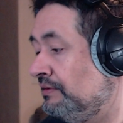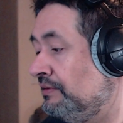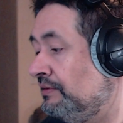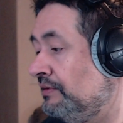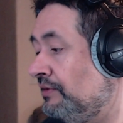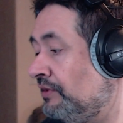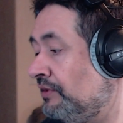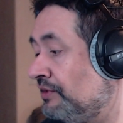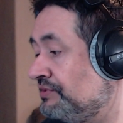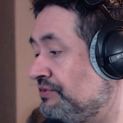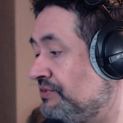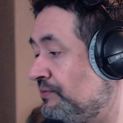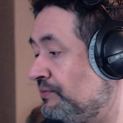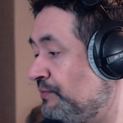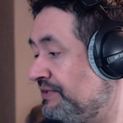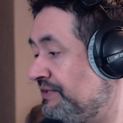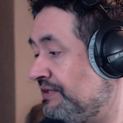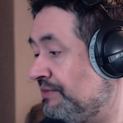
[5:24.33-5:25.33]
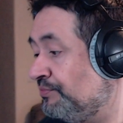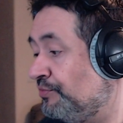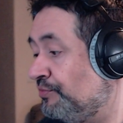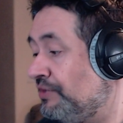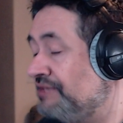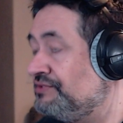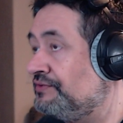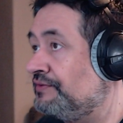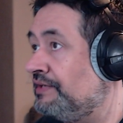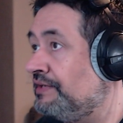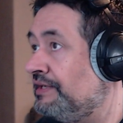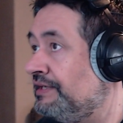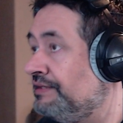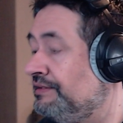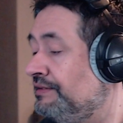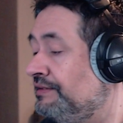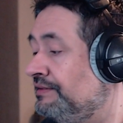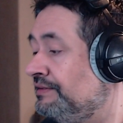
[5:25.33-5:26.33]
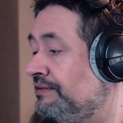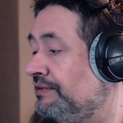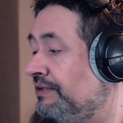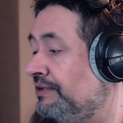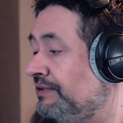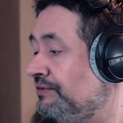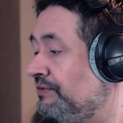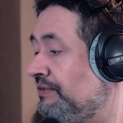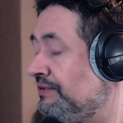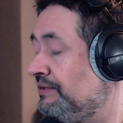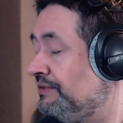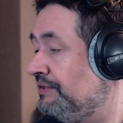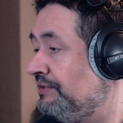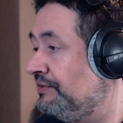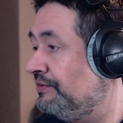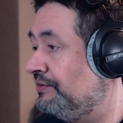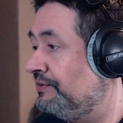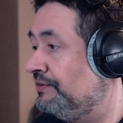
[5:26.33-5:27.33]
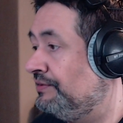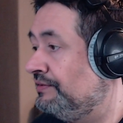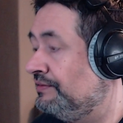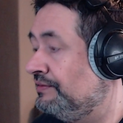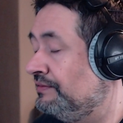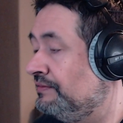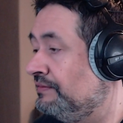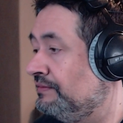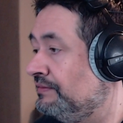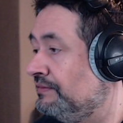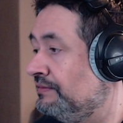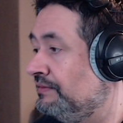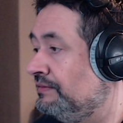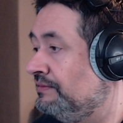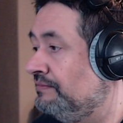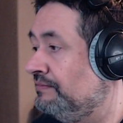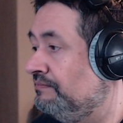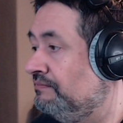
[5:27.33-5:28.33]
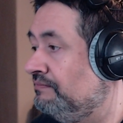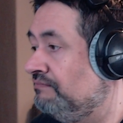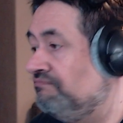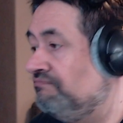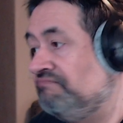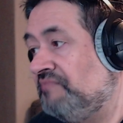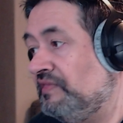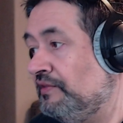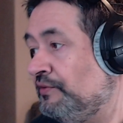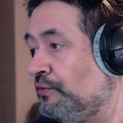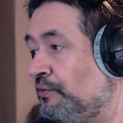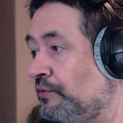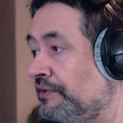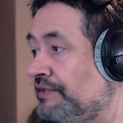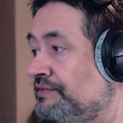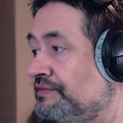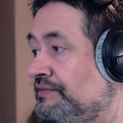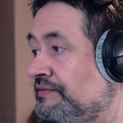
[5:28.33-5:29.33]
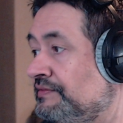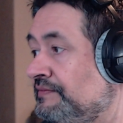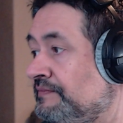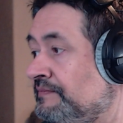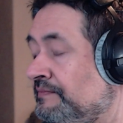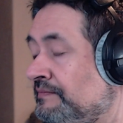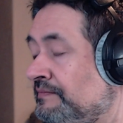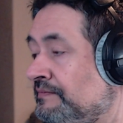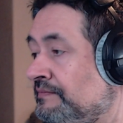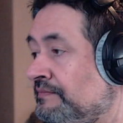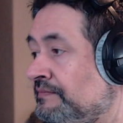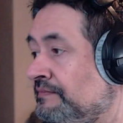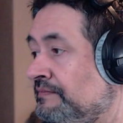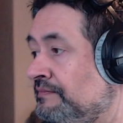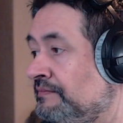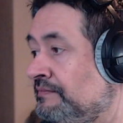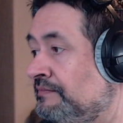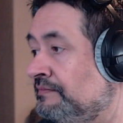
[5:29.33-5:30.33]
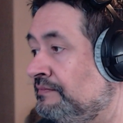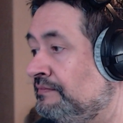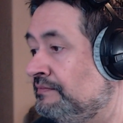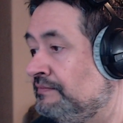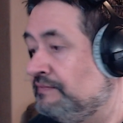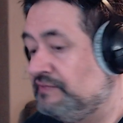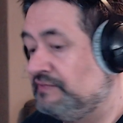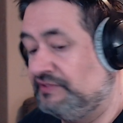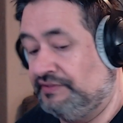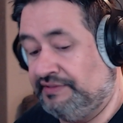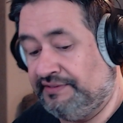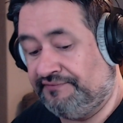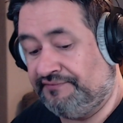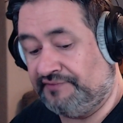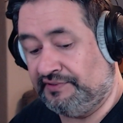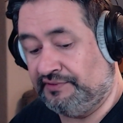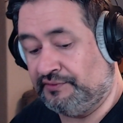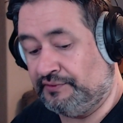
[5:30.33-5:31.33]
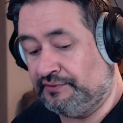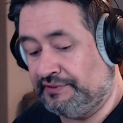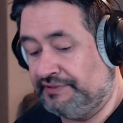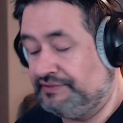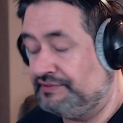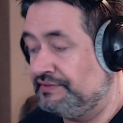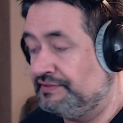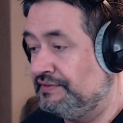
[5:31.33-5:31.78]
Also with the compressor on, and you can hear the noise. It's different noise.